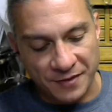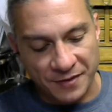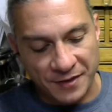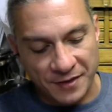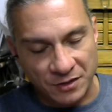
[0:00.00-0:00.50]

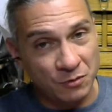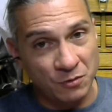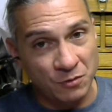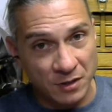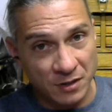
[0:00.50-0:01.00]
they
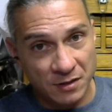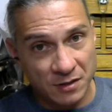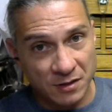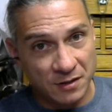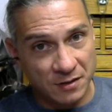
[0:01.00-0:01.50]
do
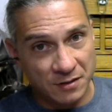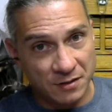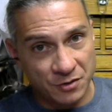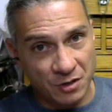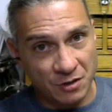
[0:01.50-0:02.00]

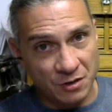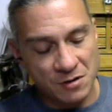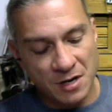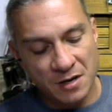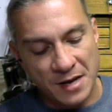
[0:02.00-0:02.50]

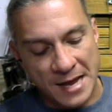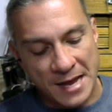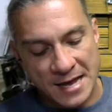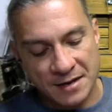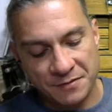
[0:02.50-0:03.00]
show
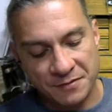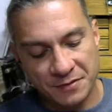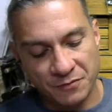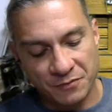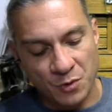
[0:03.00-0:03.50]
and
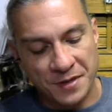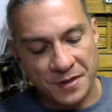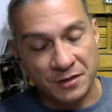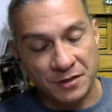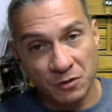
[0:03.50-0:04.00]
what
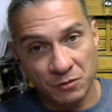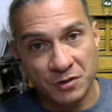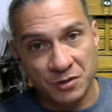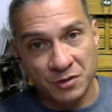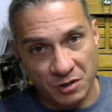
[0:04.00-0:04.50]
they don't
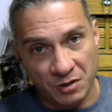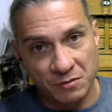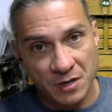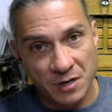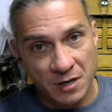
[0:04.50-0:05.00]

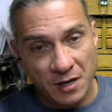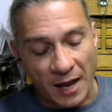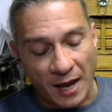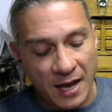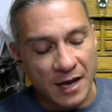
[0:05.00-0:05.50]
show,
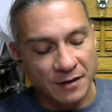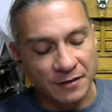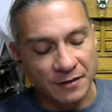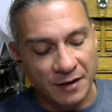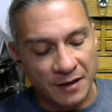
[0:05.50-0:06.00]

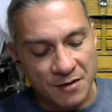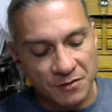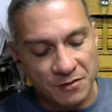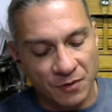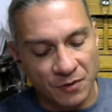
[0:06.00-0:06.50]
and
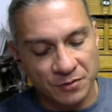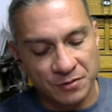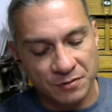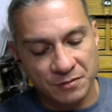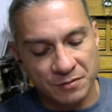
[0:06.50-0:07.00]
this
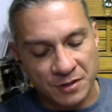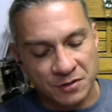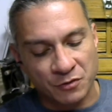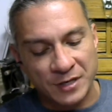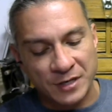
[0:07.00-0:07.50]

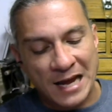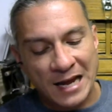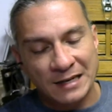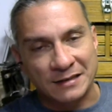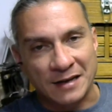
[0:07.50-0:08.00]

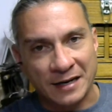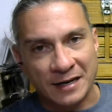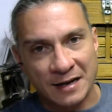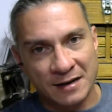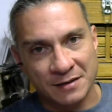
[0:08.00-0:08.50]
created
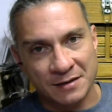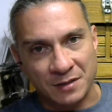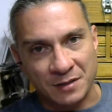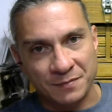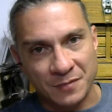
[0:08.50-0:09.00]

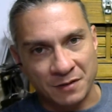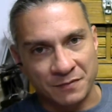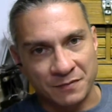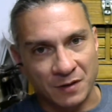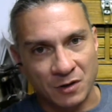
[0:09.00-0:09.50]
dichotomy
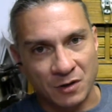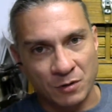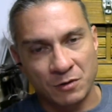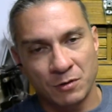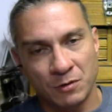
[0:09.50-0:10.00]
of the quote
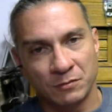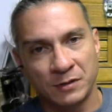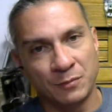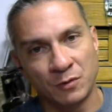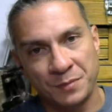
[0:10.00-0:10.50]
unquote
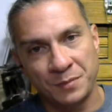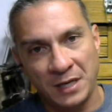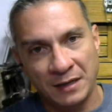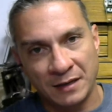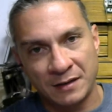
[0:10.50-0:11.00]
liberal
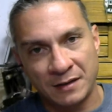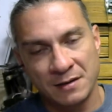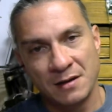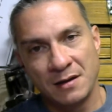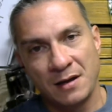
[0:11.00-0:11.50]
media
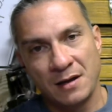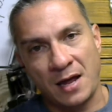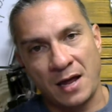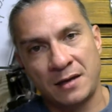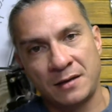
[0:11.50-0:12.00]

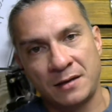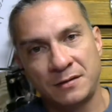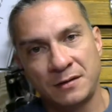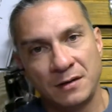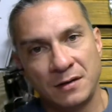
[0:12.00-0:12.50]
and,
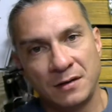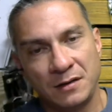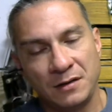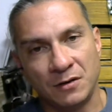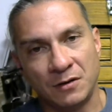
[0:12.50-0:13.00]

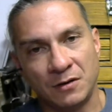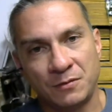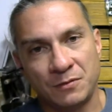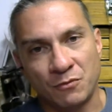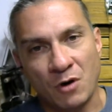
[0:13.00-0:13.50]
you
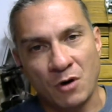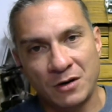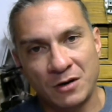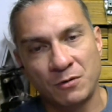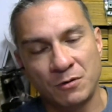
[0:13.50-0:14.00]
know,
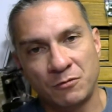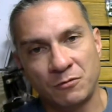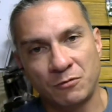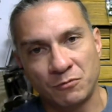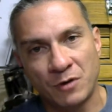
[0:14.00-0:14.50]
quote
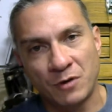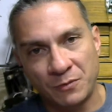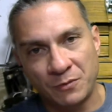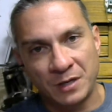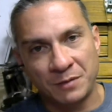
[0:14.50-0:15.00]
unquote
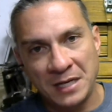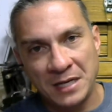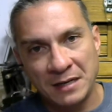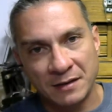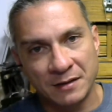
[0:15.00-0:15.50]
right wing
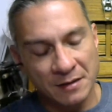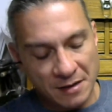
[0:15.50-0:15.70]
media.